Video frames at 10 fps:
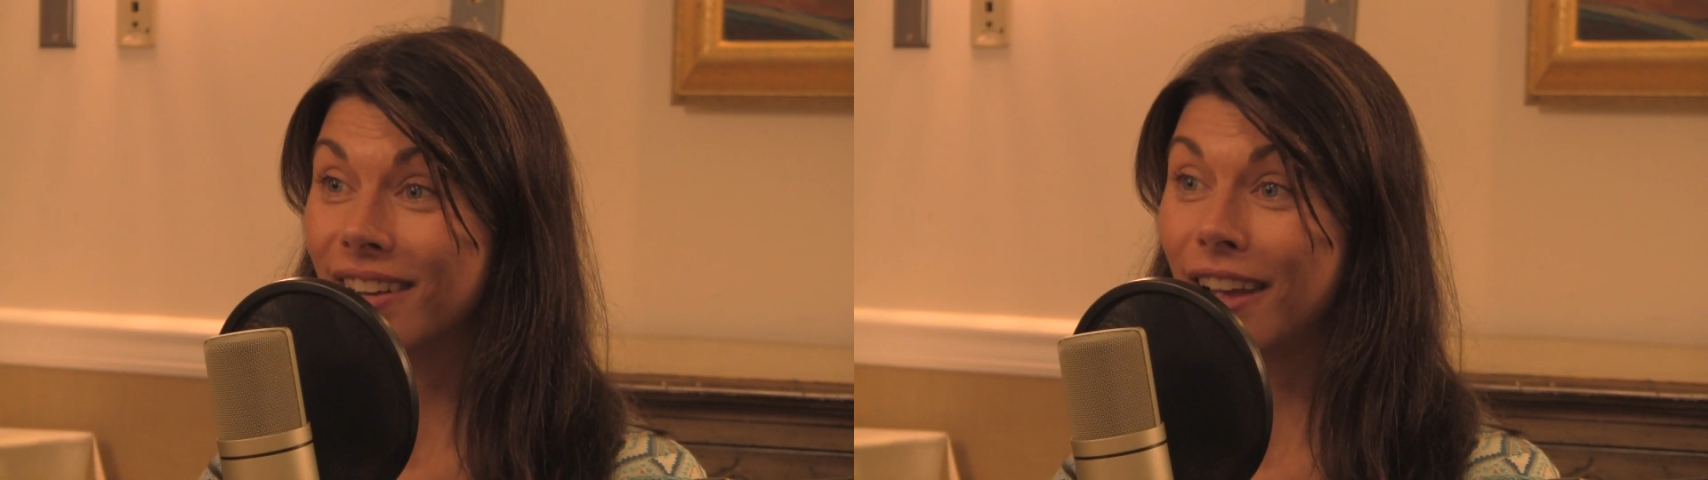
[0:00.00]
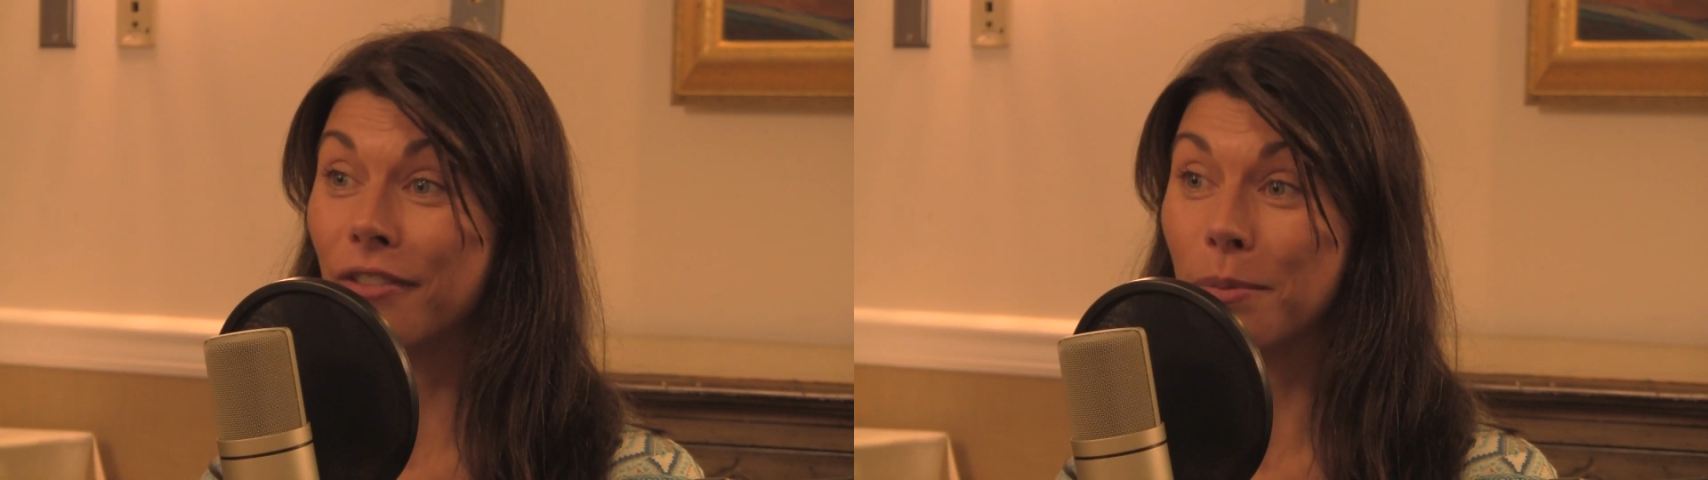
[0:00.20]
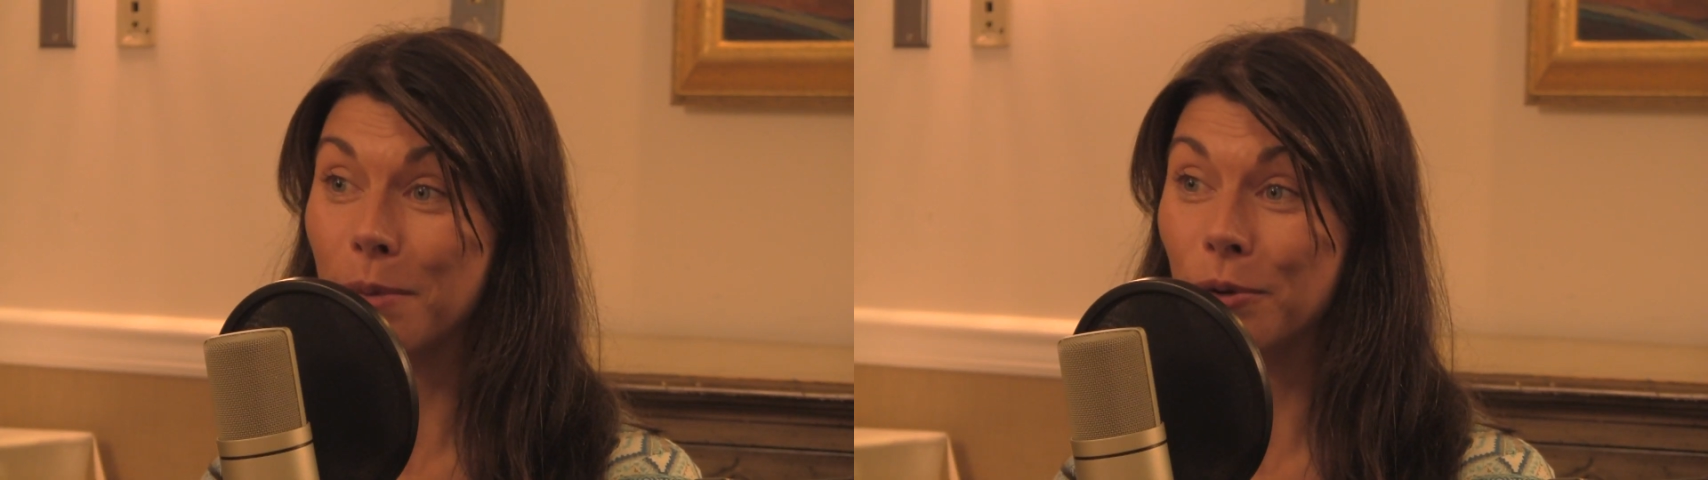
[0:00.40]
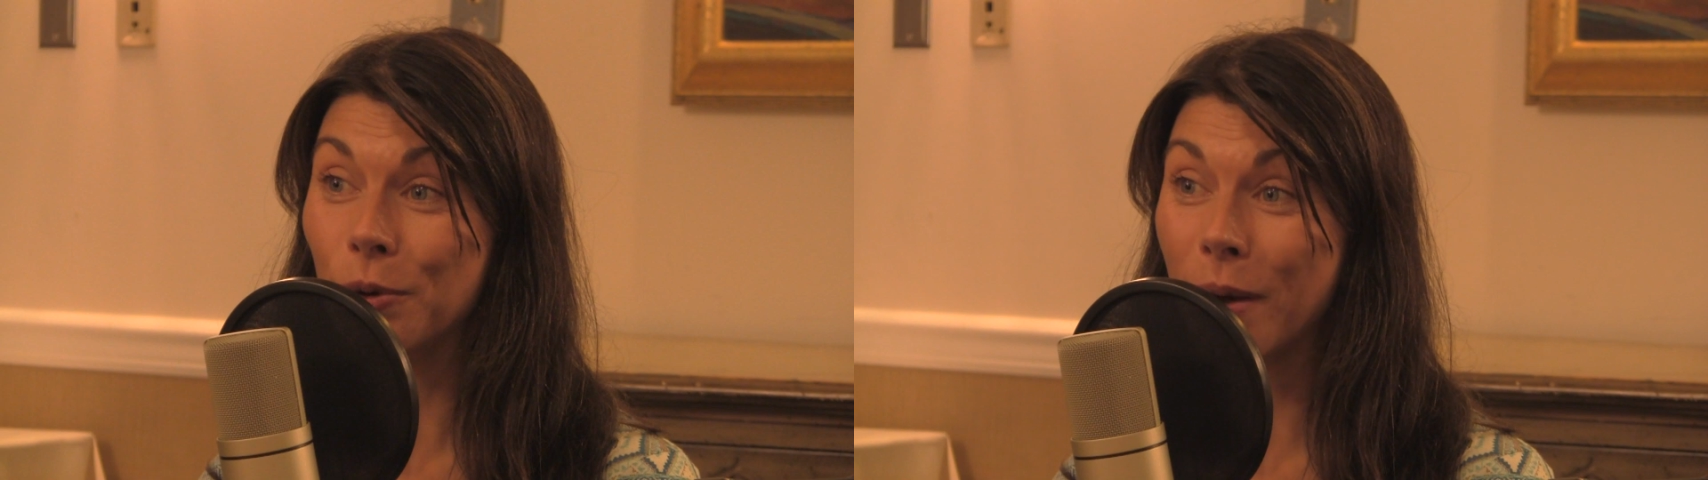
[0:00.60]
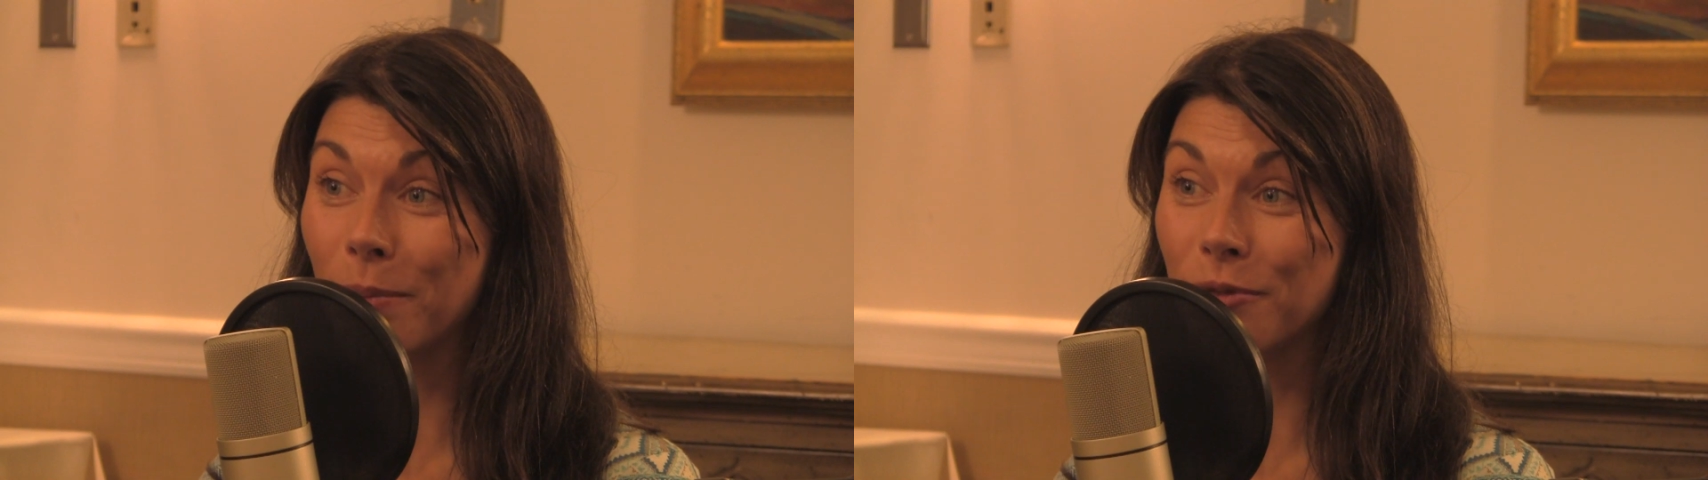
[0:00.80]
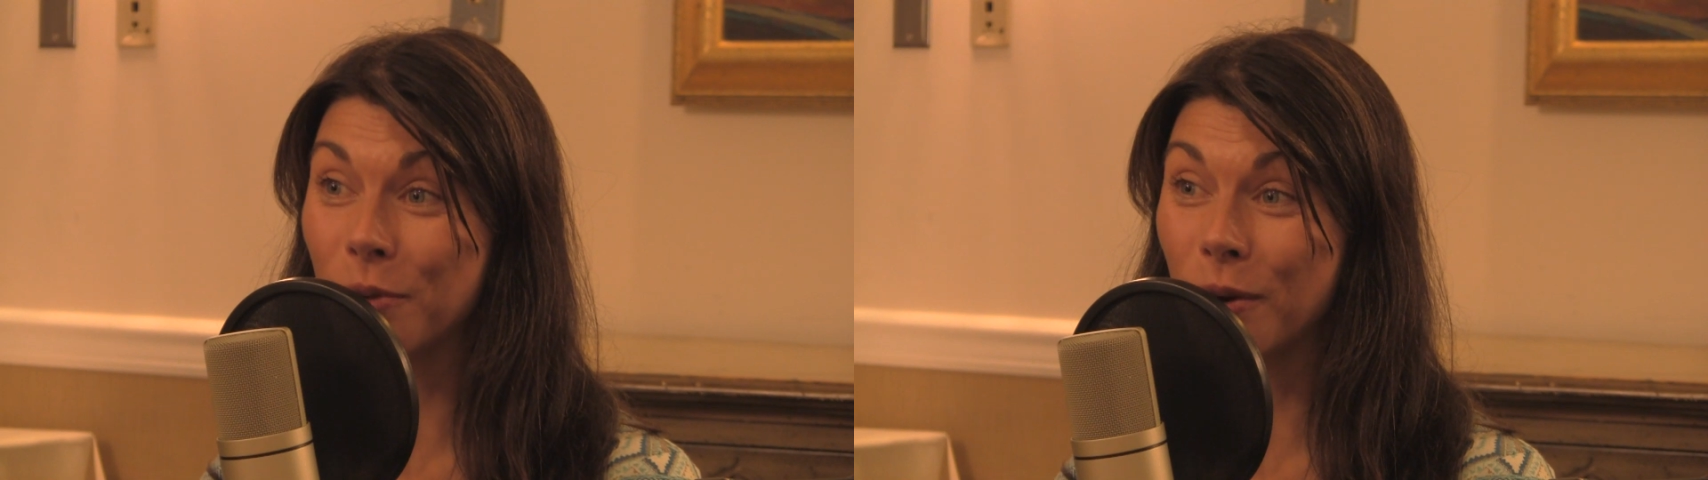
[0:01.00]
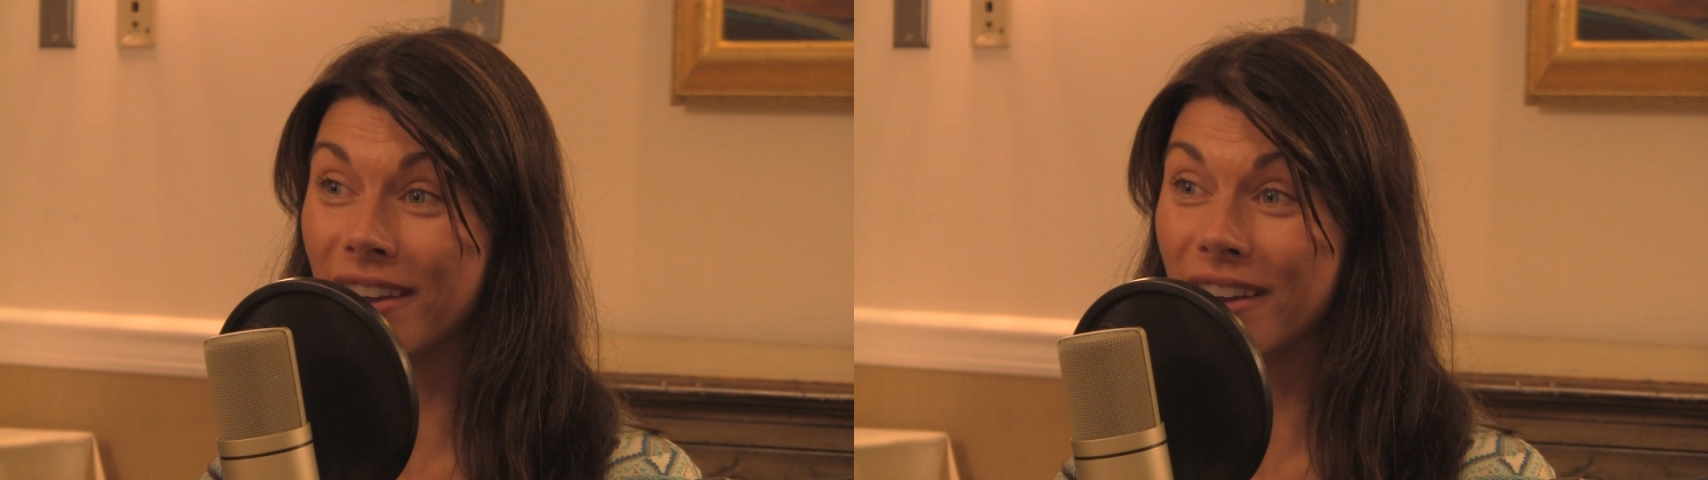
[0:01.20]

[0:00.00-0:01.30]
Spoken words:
of the people who went before